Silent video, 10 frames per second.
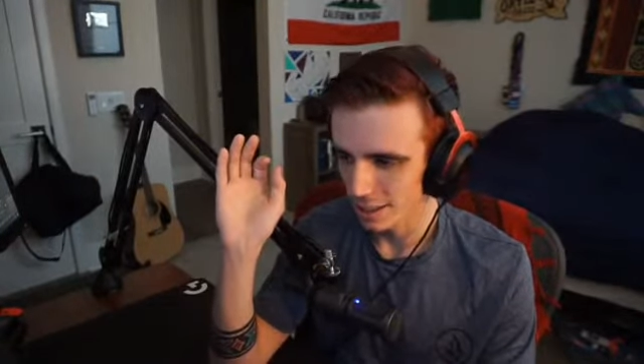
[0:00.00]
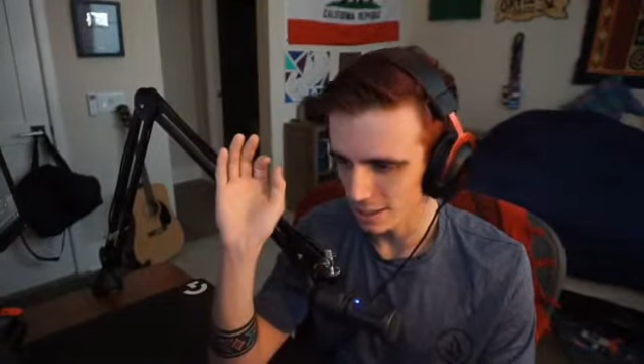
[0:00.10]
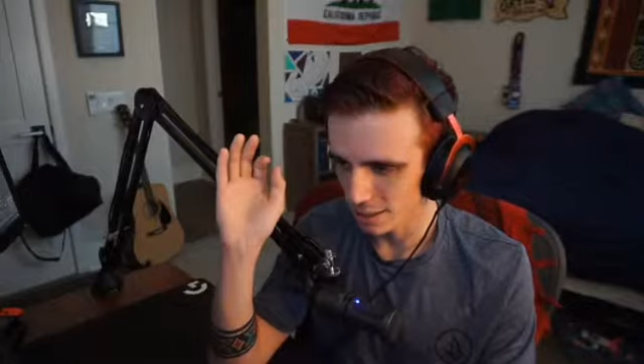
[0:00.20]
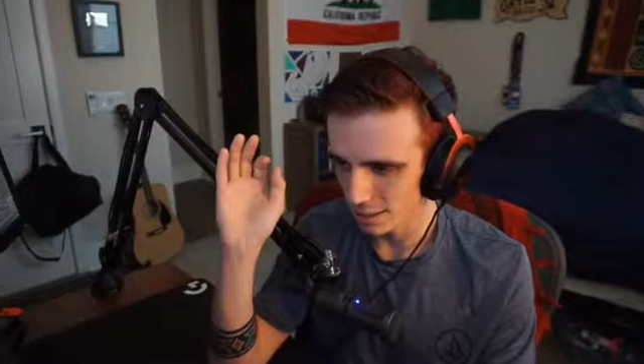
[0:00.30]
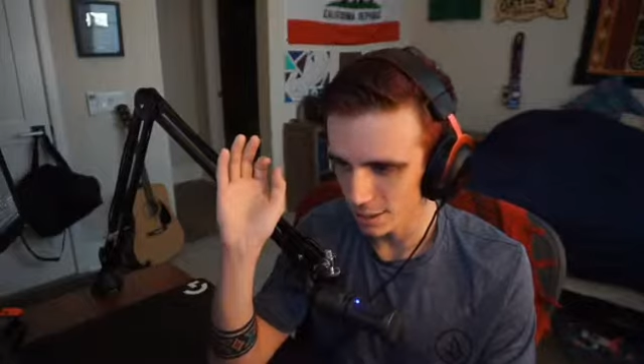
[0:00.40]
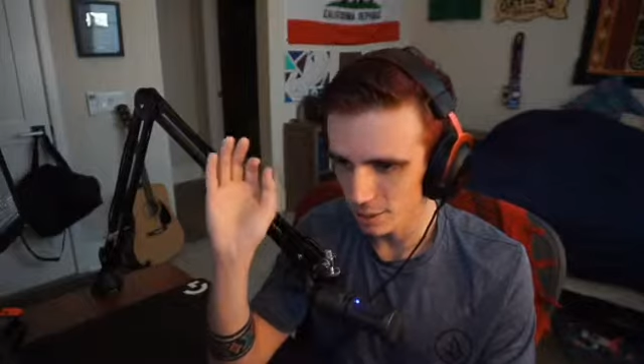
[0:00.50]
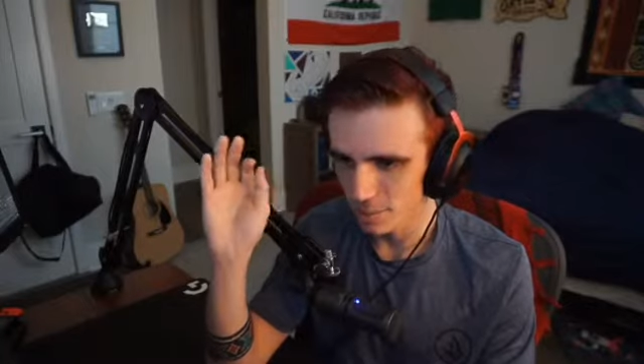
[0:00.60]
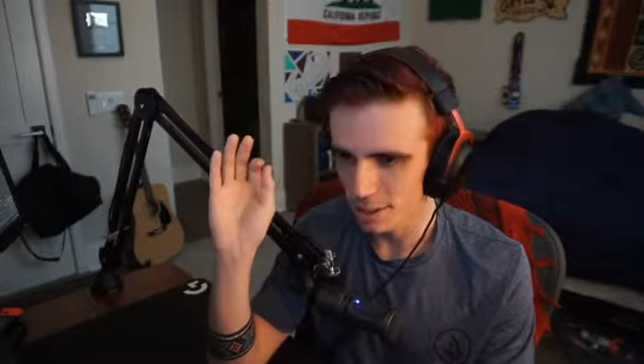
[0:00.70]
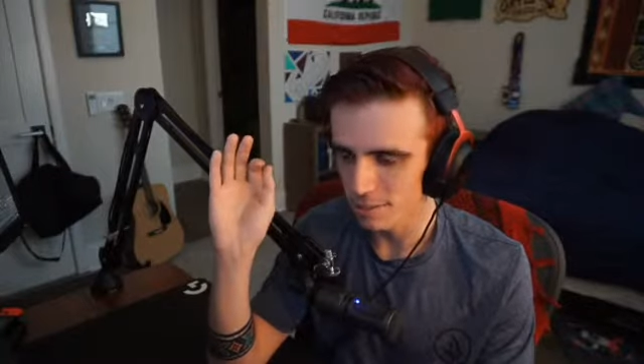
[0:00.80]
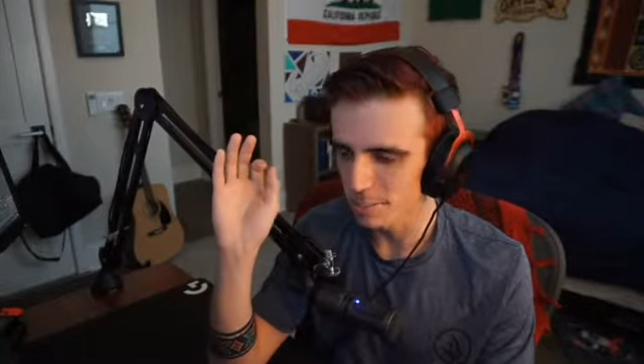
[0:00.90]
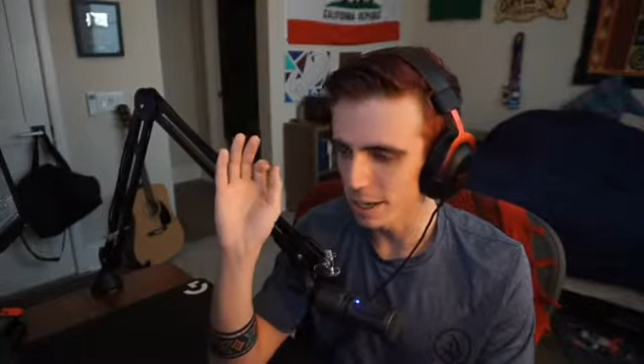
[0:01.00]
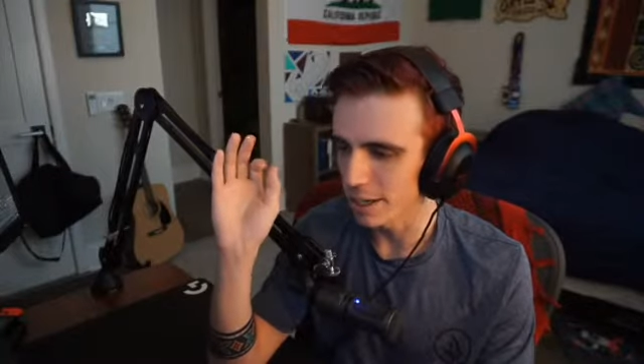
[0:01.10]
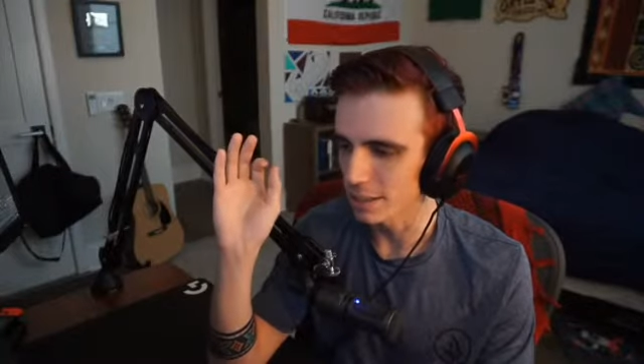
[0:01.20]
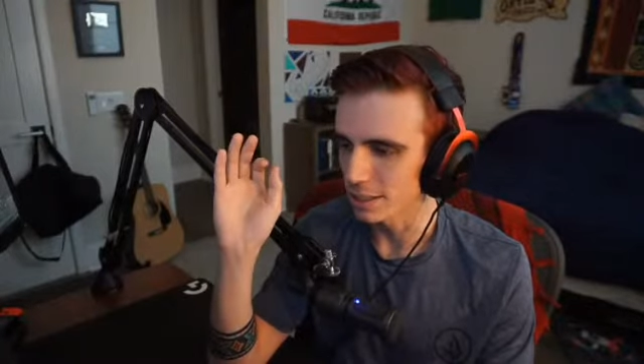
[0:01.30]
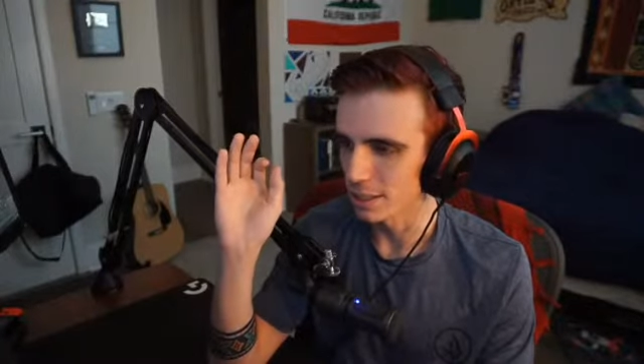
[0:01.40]
He's a little bit
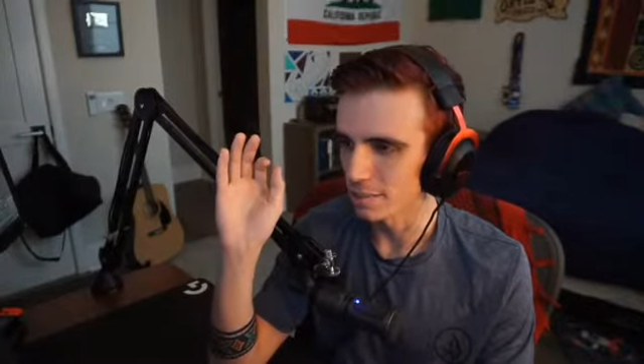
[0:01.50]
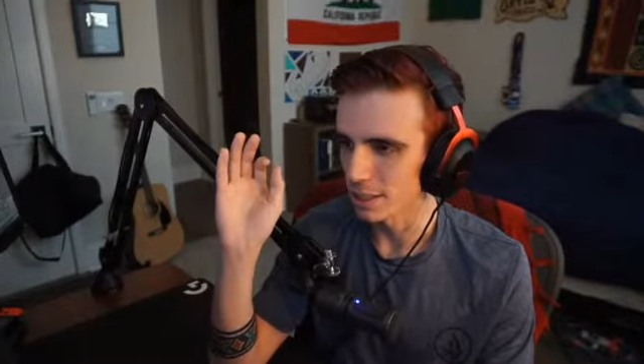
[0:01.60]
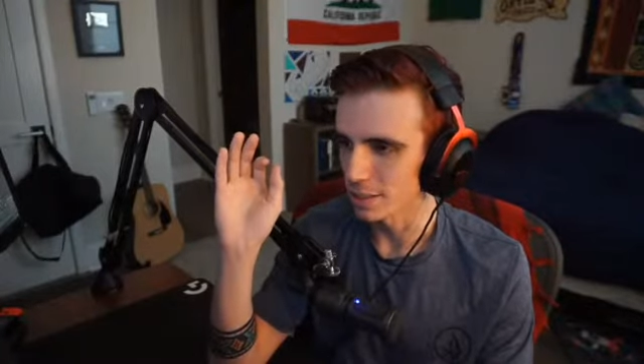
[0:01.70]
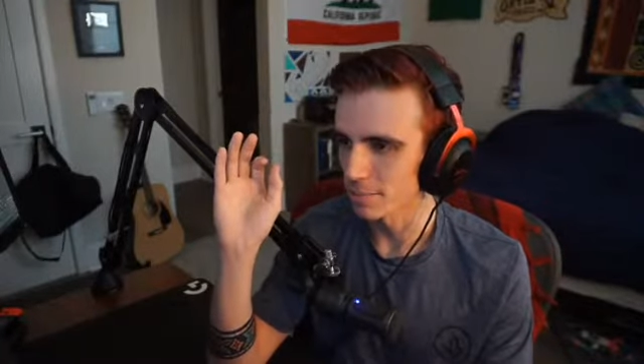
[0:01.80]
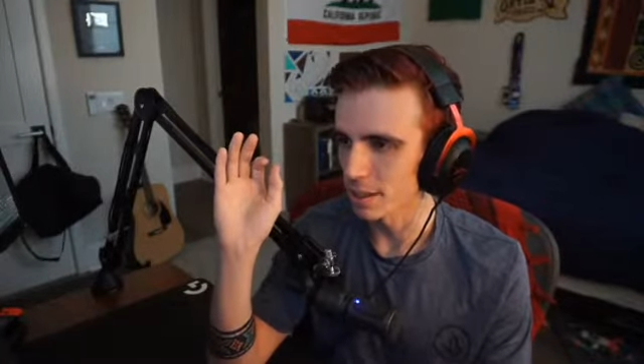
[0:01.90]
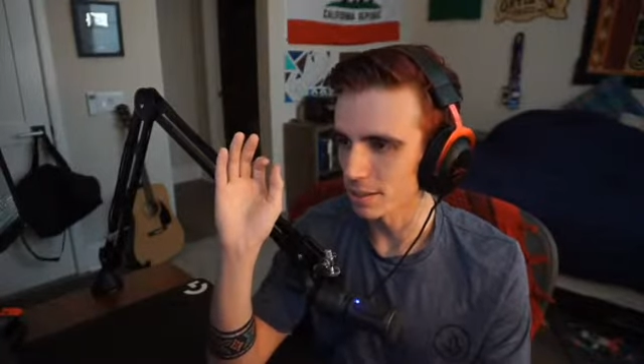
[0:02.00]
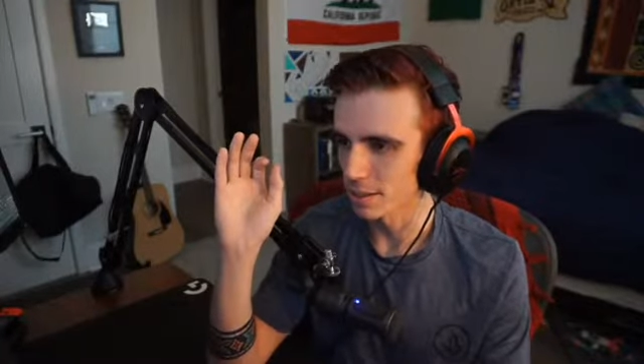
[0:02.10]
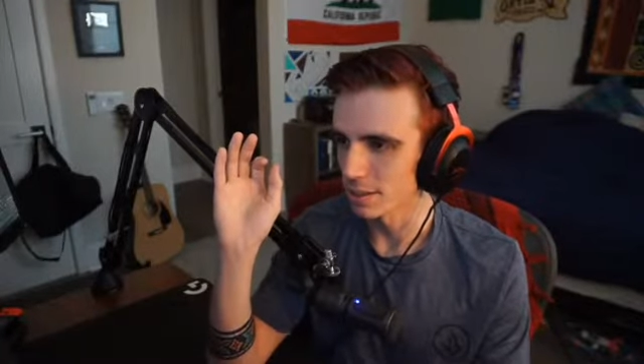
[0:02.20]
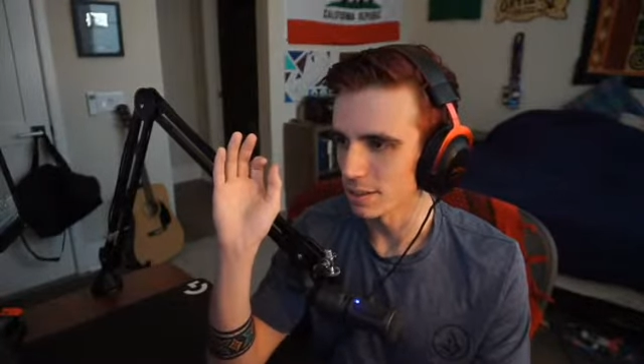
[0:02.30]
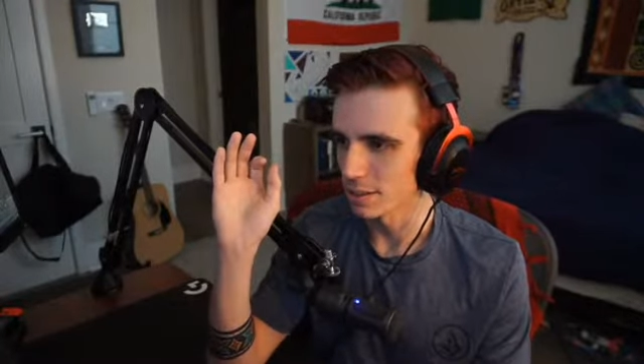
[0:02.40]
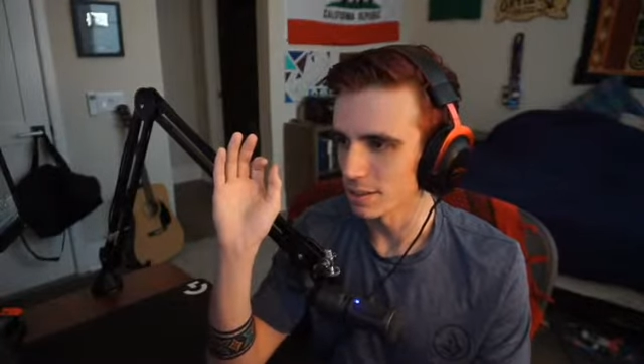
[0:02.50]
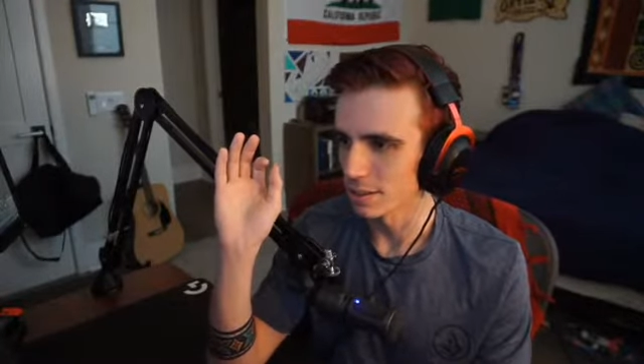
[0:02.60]
banged up. That's about it.